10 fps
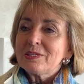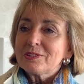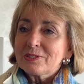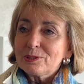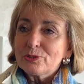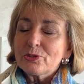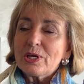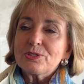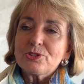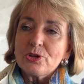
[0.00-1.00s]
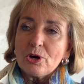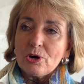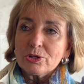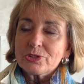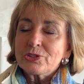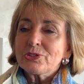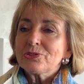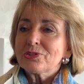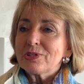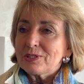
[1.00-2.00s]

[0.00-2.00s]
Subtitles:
Still do that, Arguses and that sort